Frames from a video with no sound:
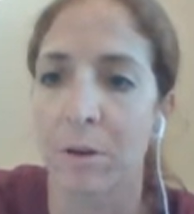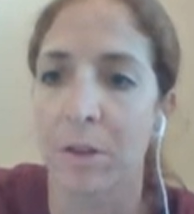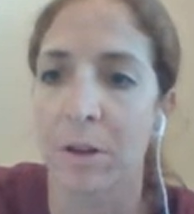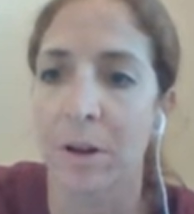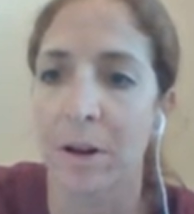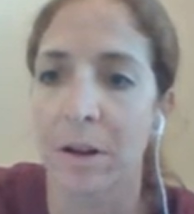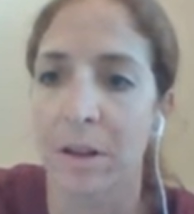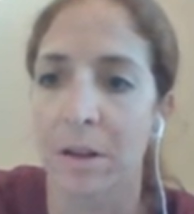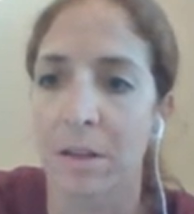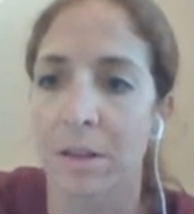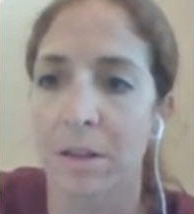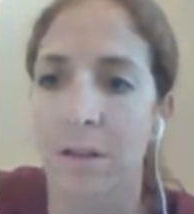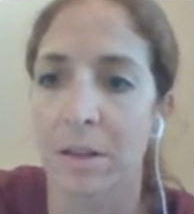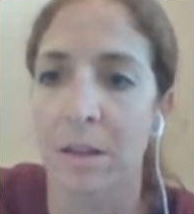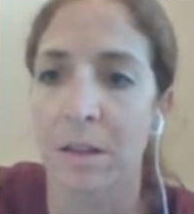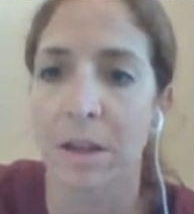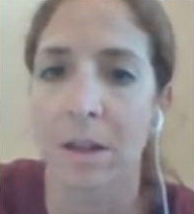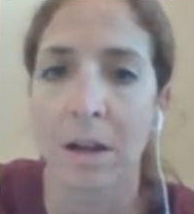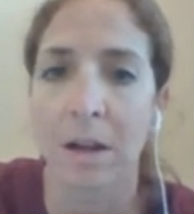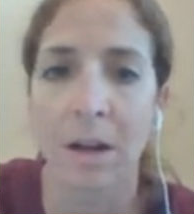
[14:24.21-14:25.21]
Oh, there it is.
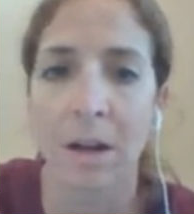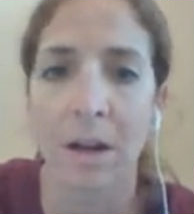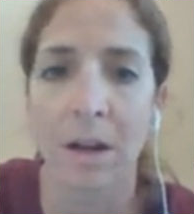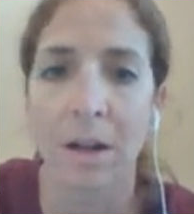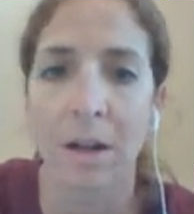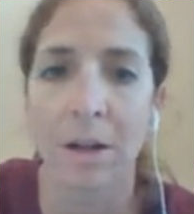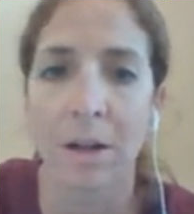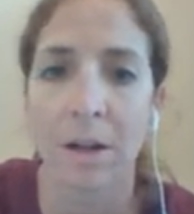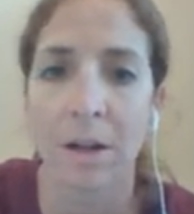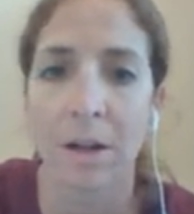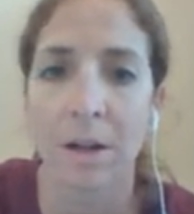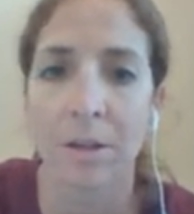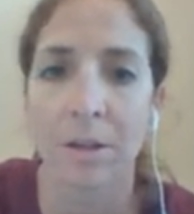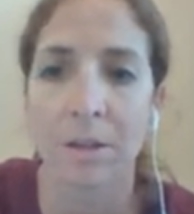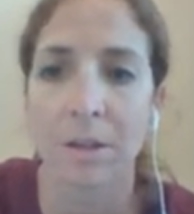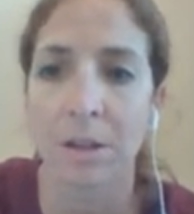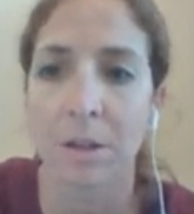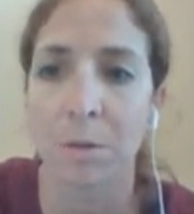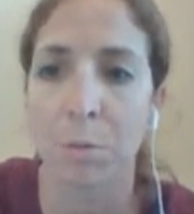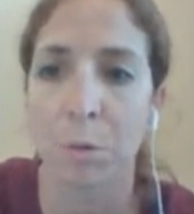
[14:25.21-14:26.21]

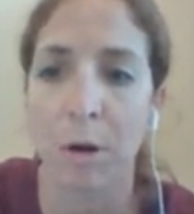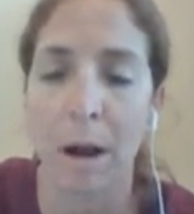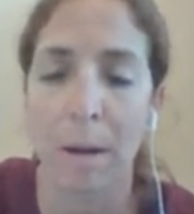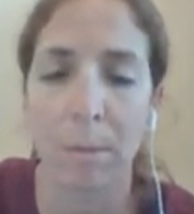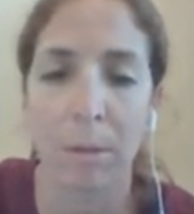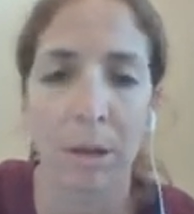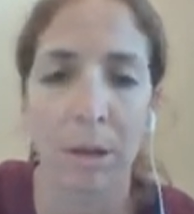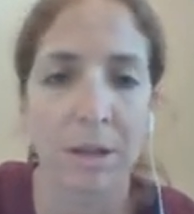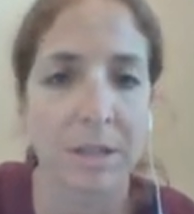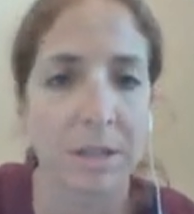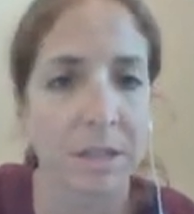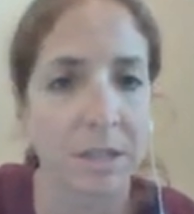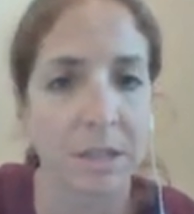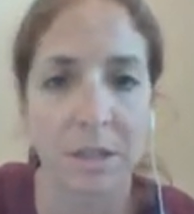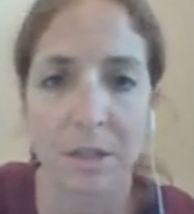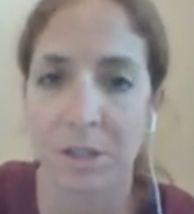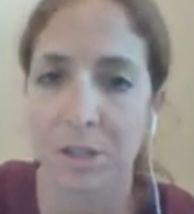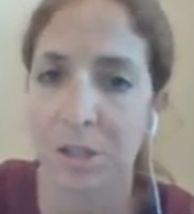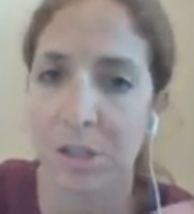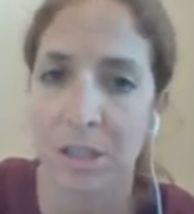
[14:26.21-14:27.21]
So the parabola,
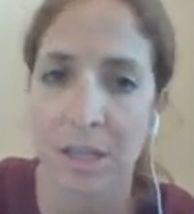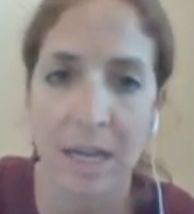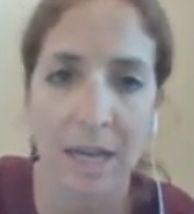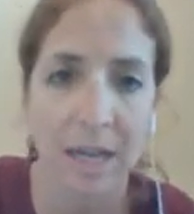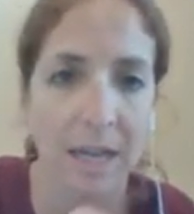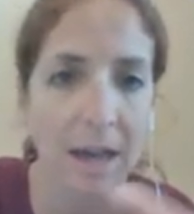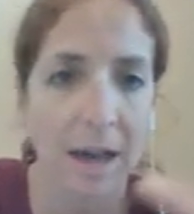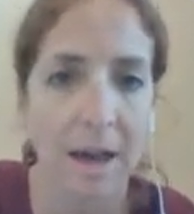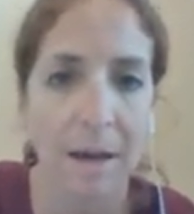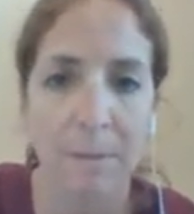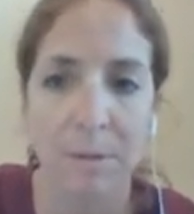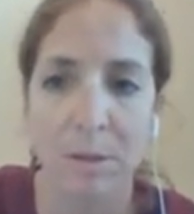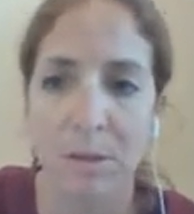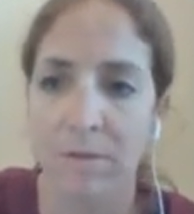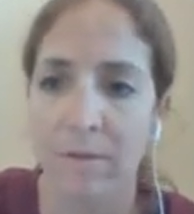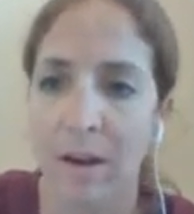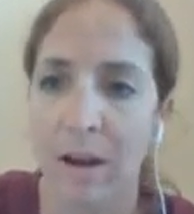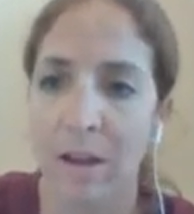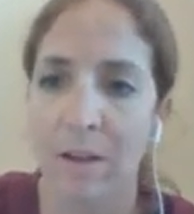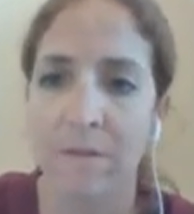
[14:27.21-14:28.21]
still just like an absolute
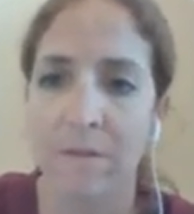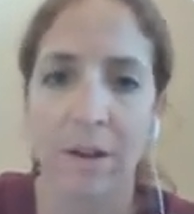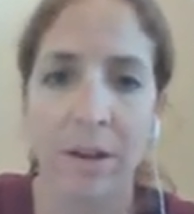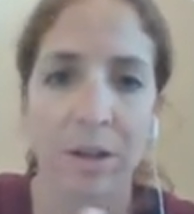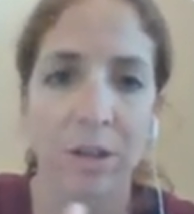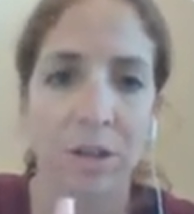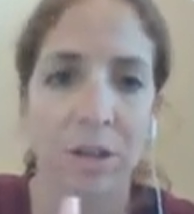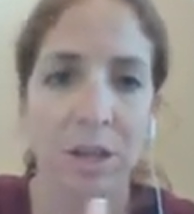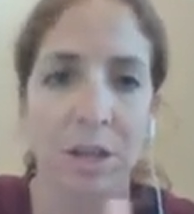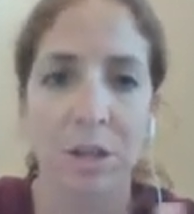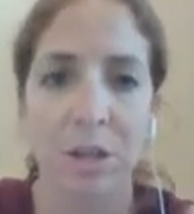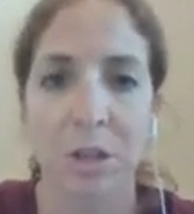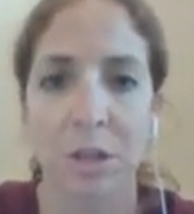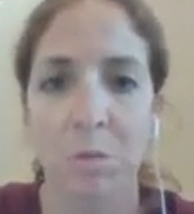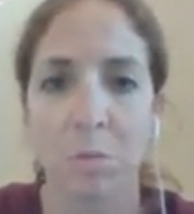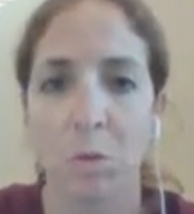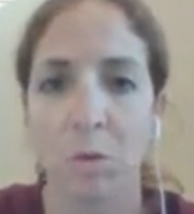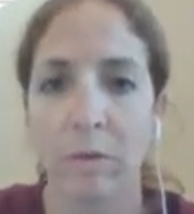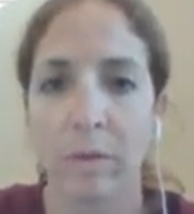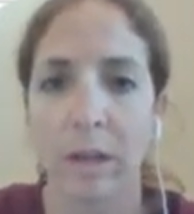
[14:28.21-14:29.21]
value function, it's
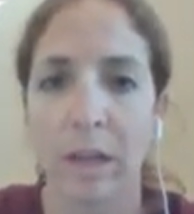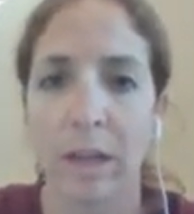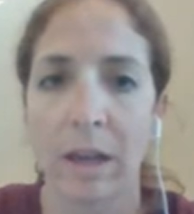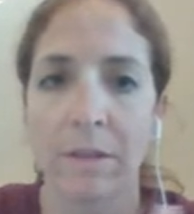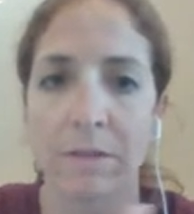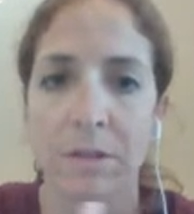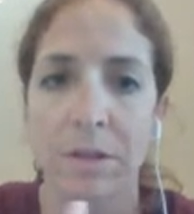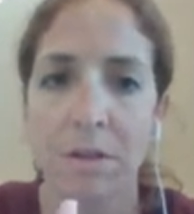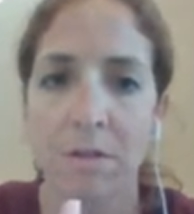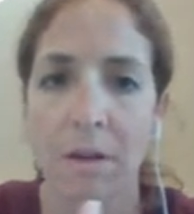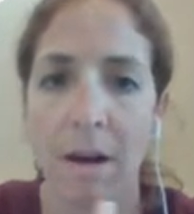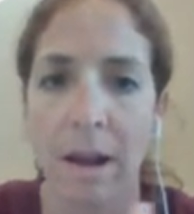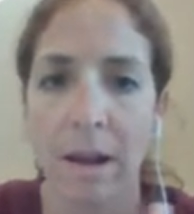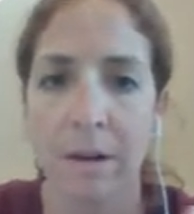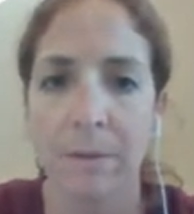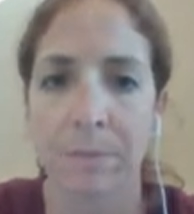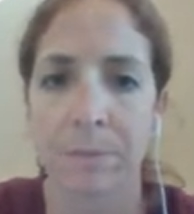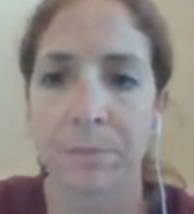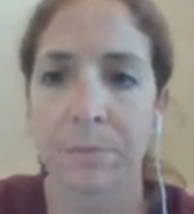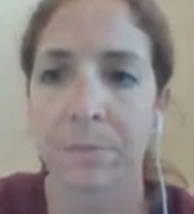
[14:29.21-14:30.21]
just moving left and right.
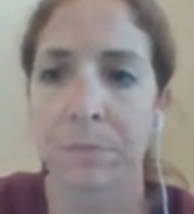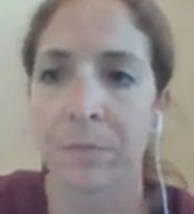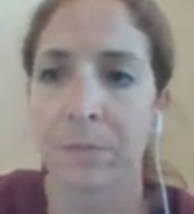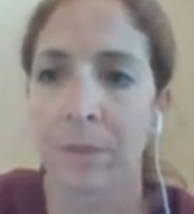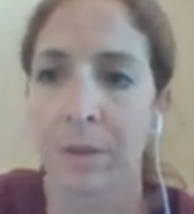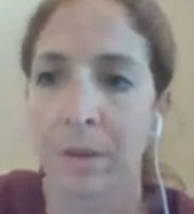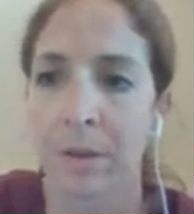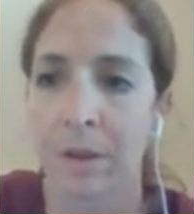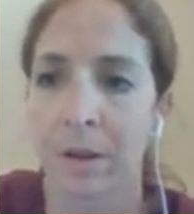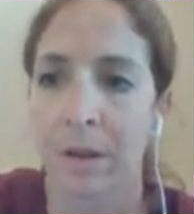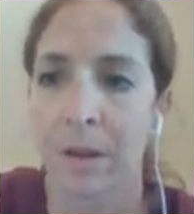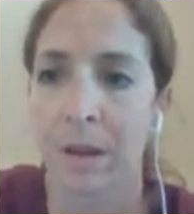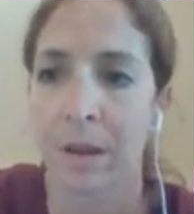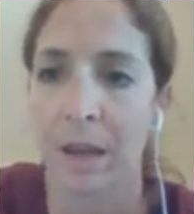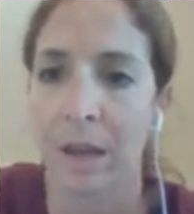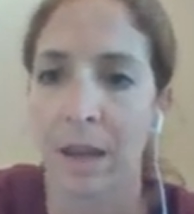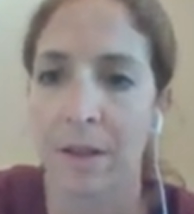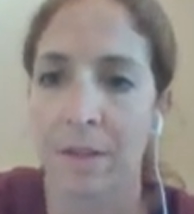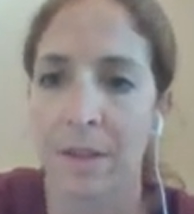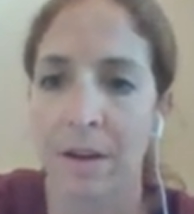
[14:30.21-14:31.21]

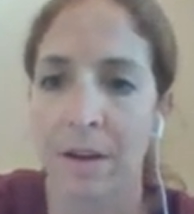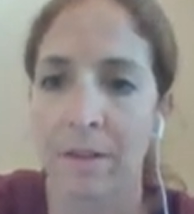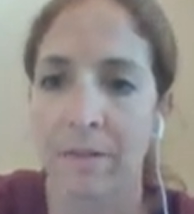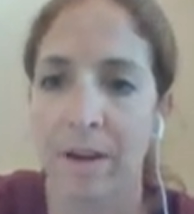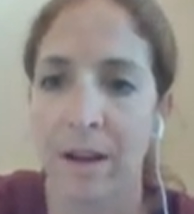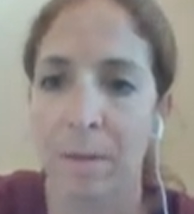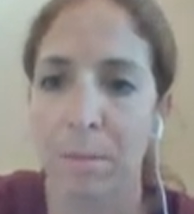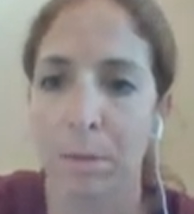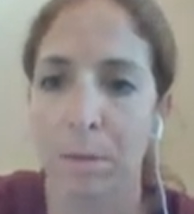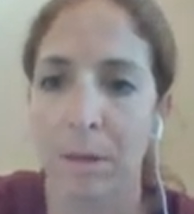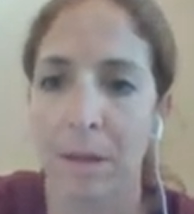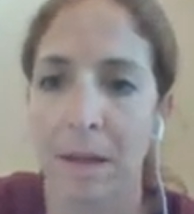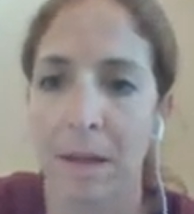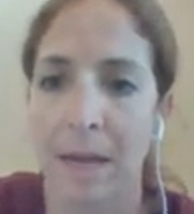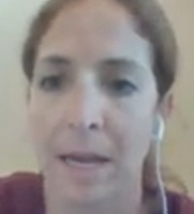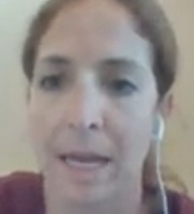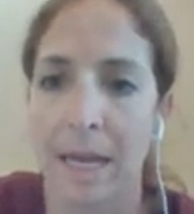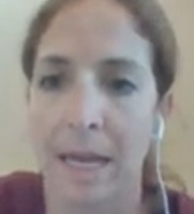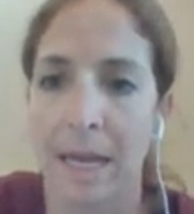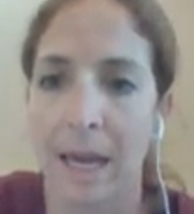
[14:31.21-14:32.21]
And then if I
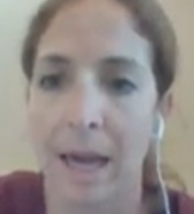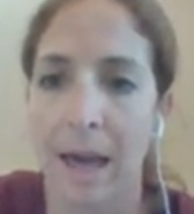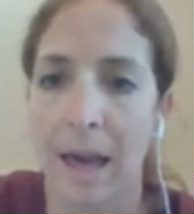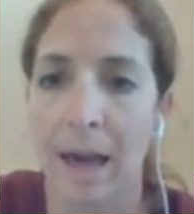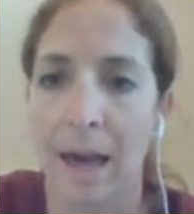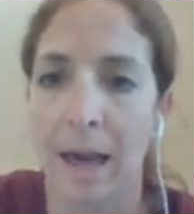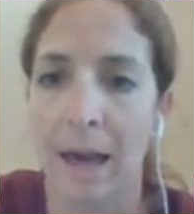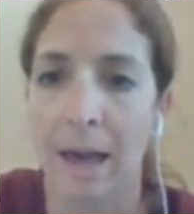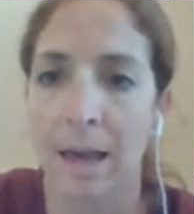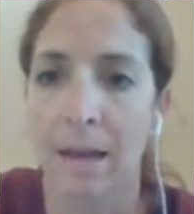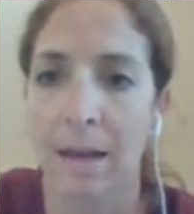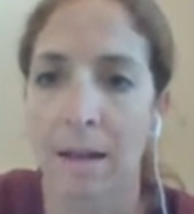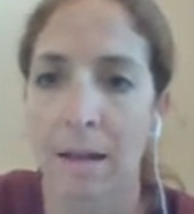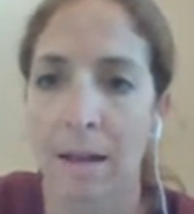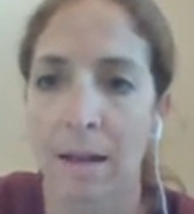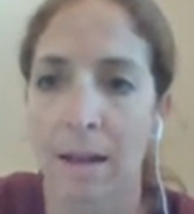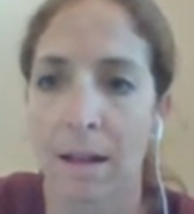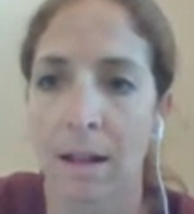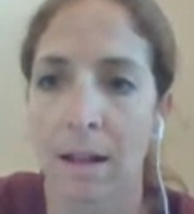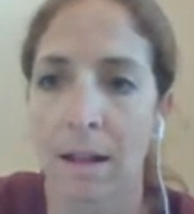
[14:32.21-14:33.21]
play k,
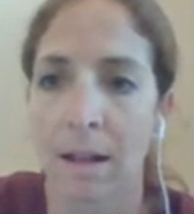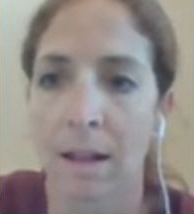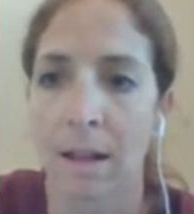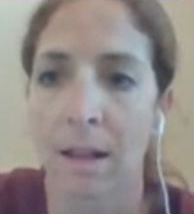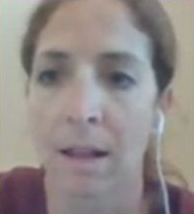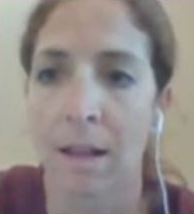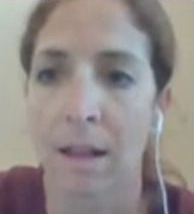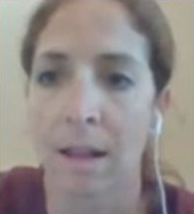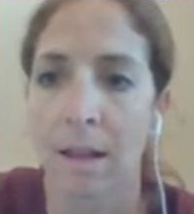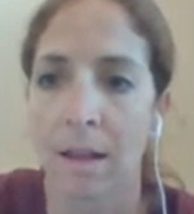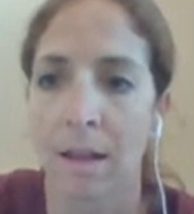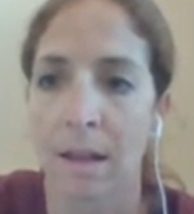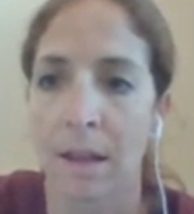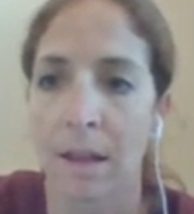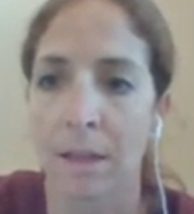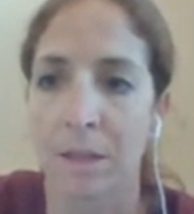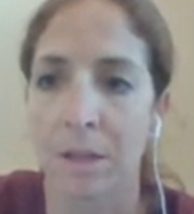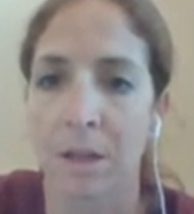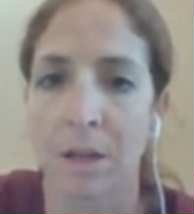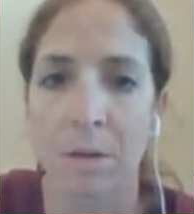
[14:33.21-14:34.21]

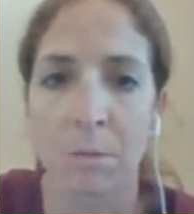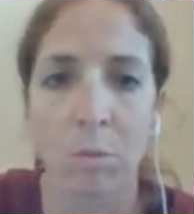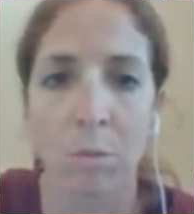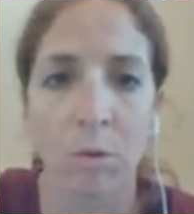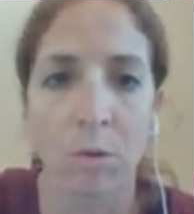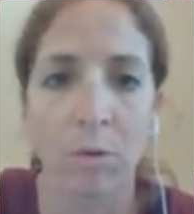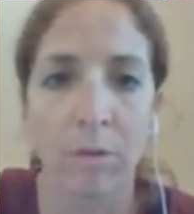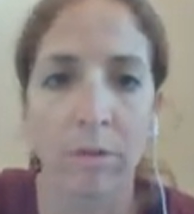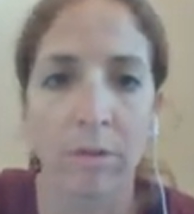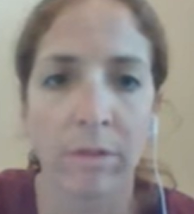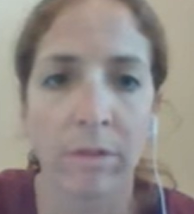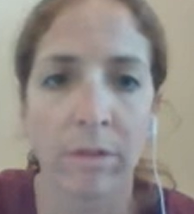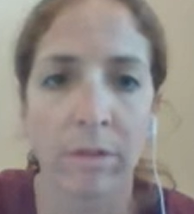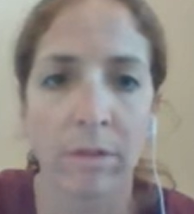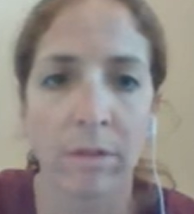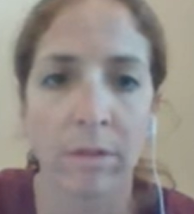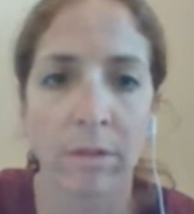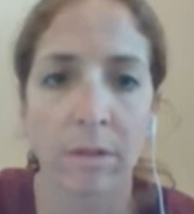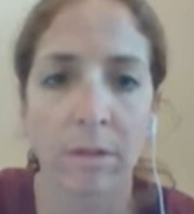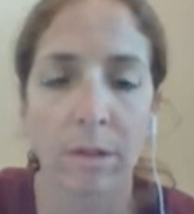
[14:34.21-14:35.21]
it's going to move
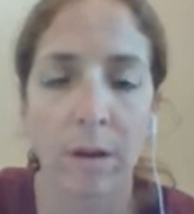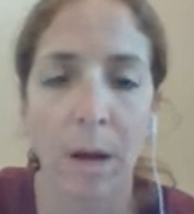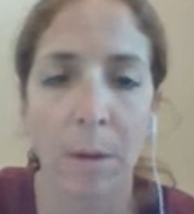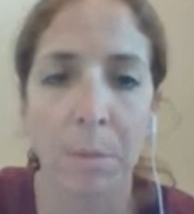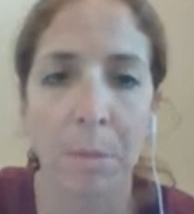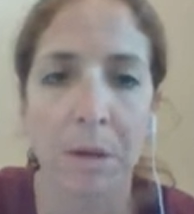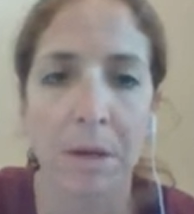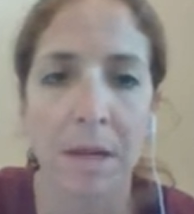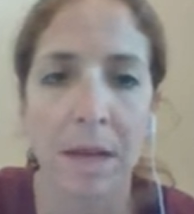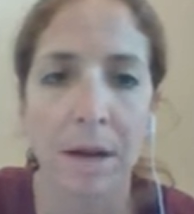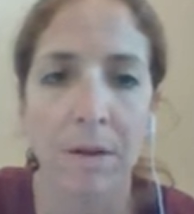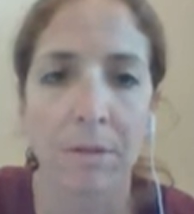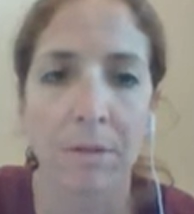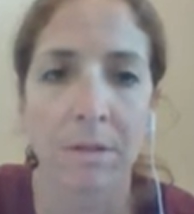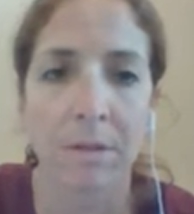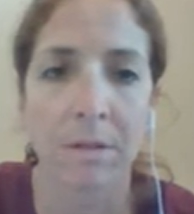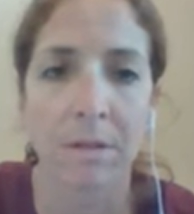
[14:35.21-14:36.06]
up and down.